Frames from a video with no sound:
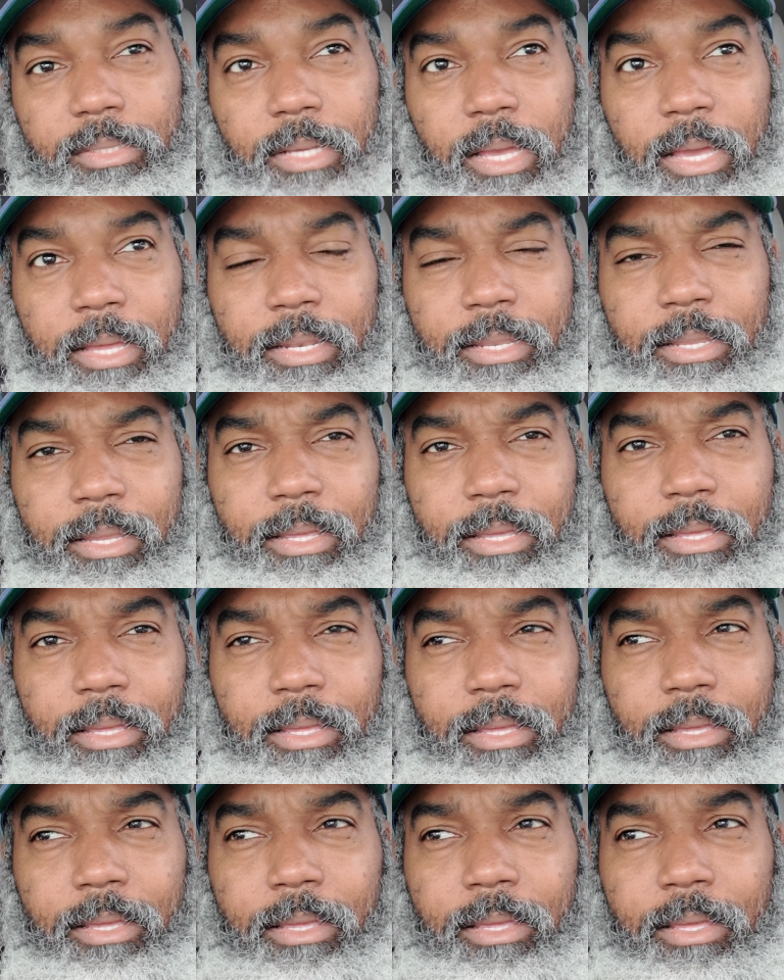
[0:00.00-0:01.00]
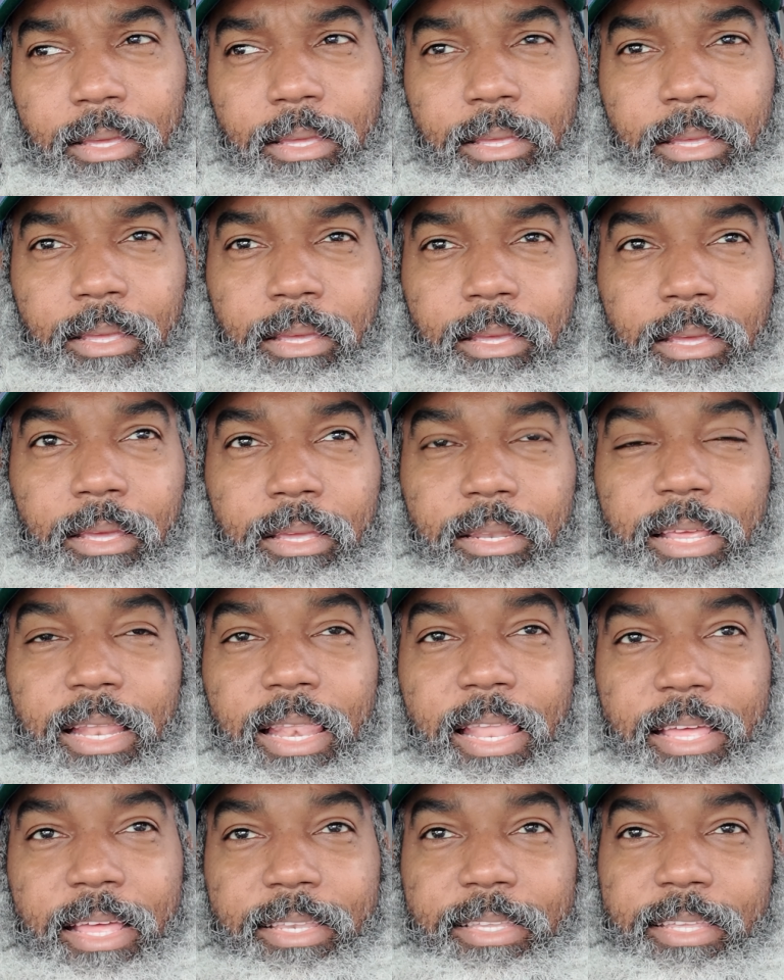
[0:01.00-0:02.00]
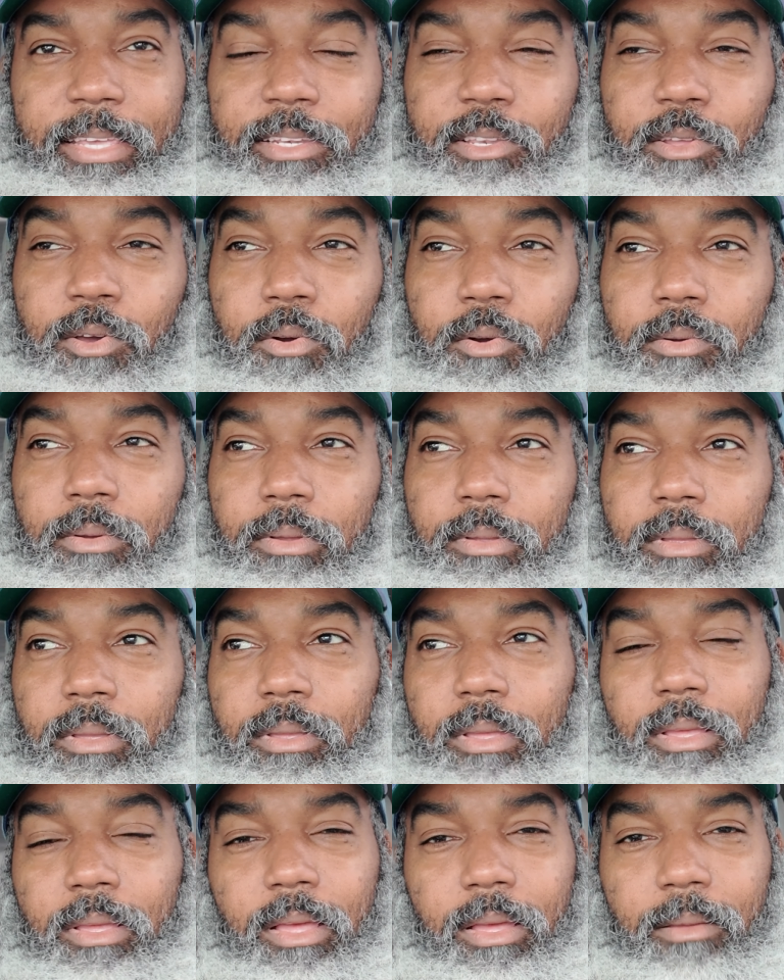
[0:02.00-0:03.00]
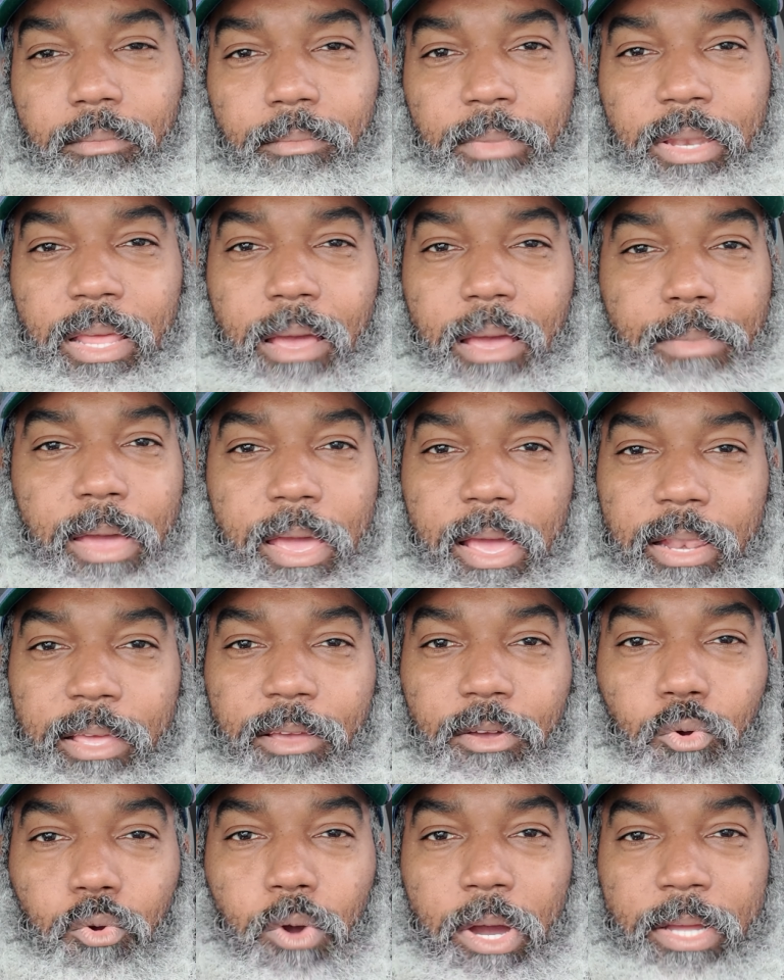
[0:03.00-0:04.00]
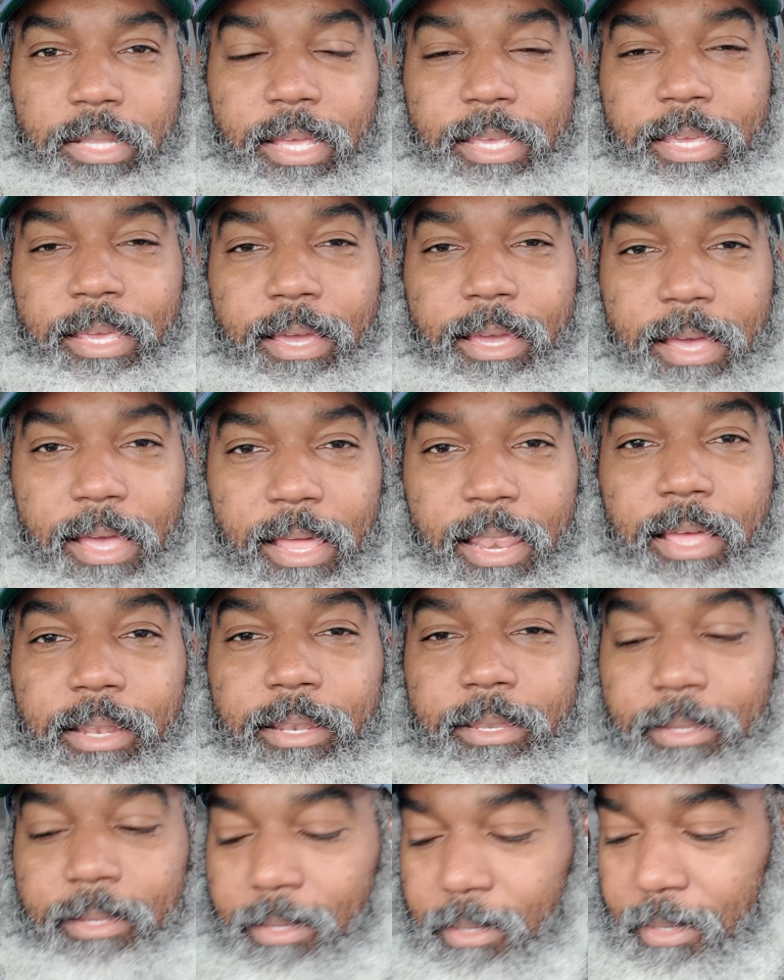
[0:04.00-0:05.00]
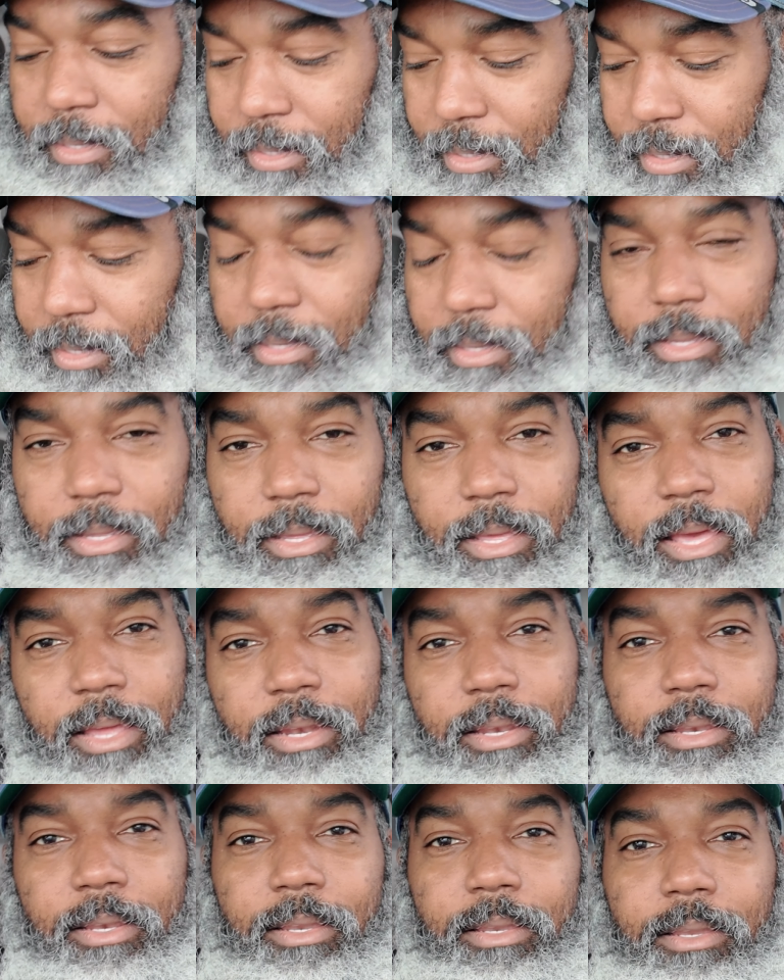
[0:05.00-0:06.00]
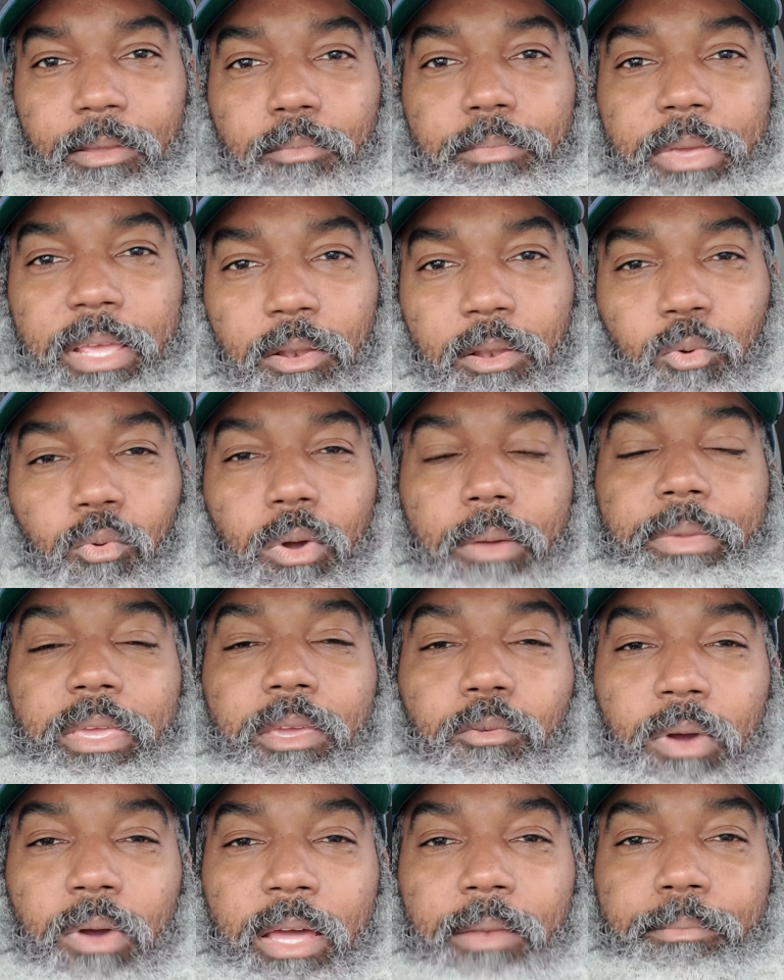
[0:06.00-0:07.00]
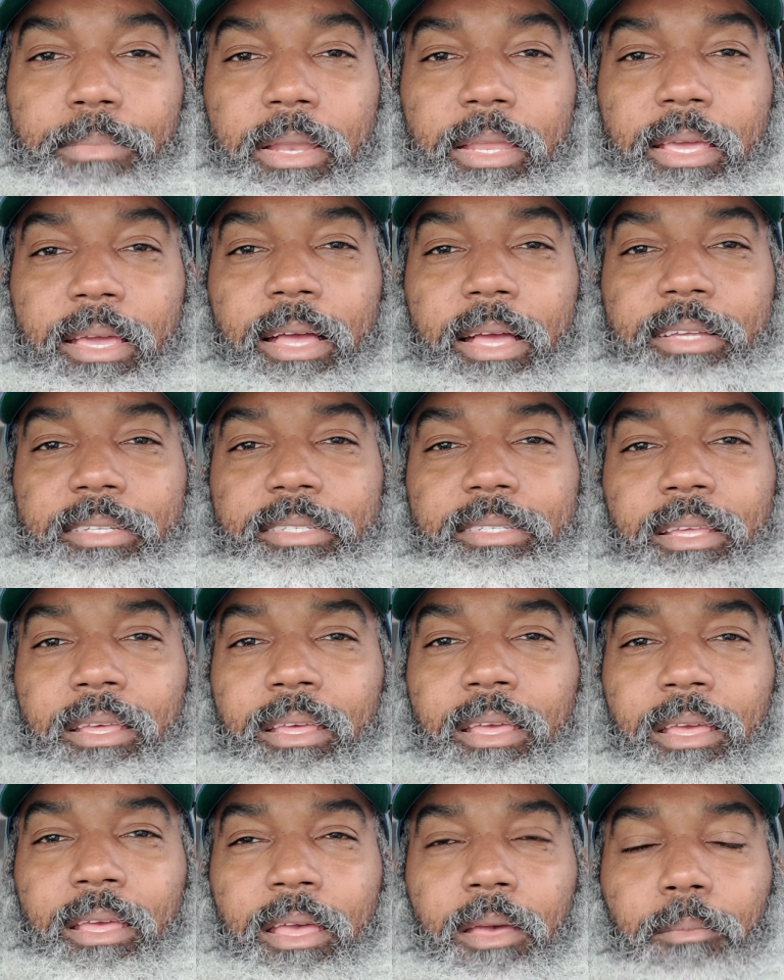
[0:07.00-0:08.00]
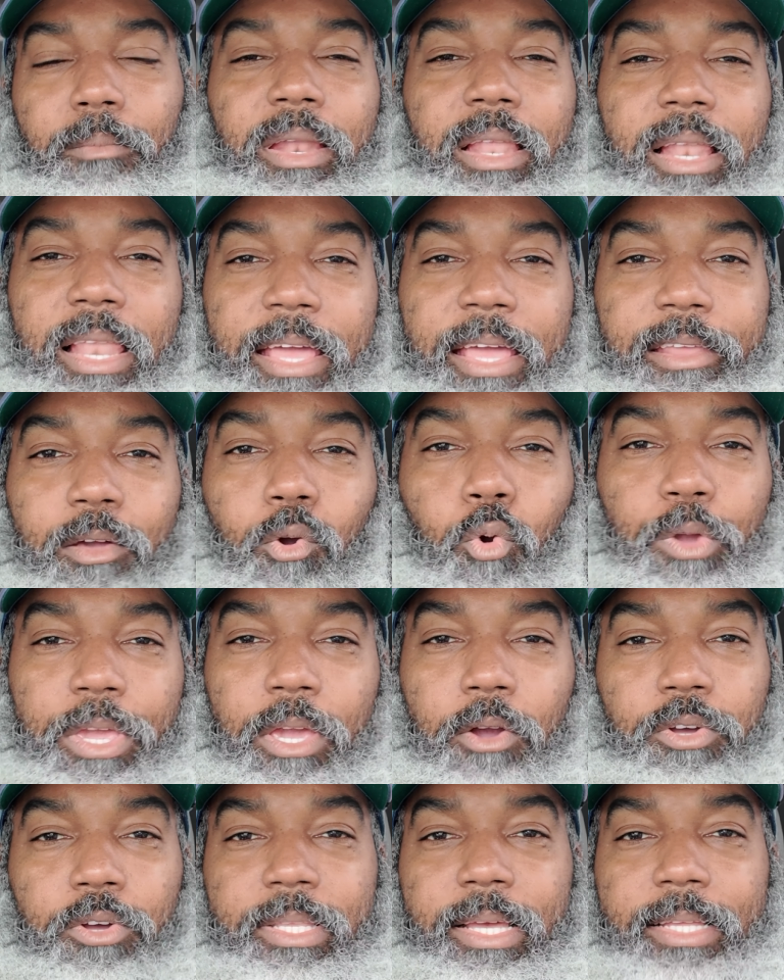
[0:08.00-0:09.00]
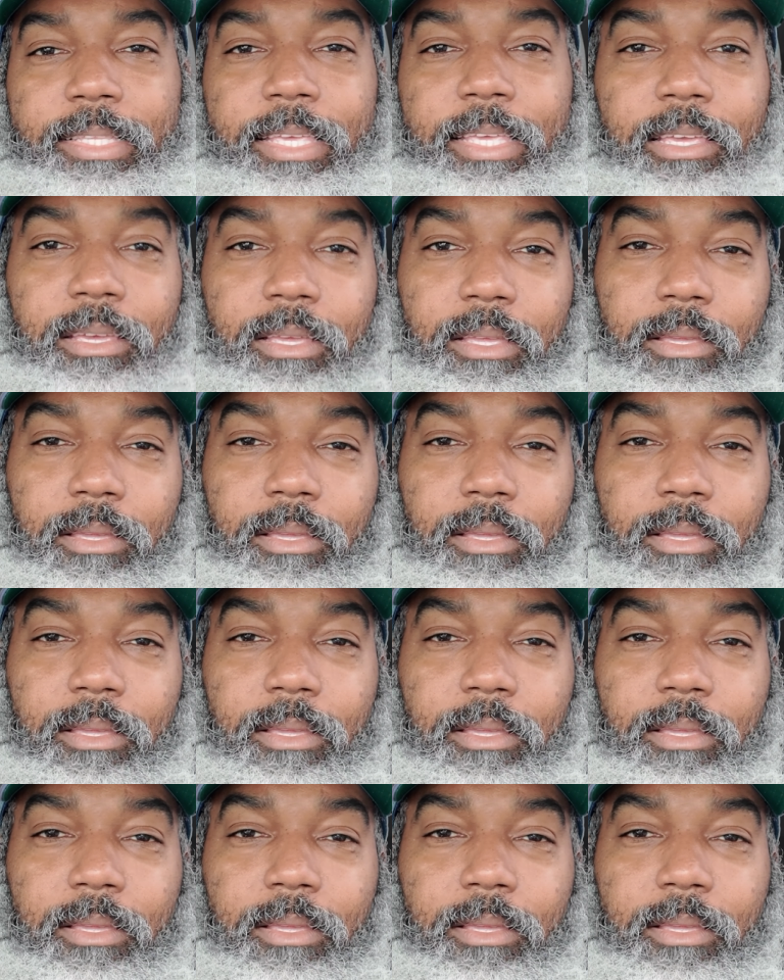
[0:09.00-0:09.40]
And the land thing now, but I buy a little 1/4 acre land and build where me want pan cars. Me not like the cookie cutter thing.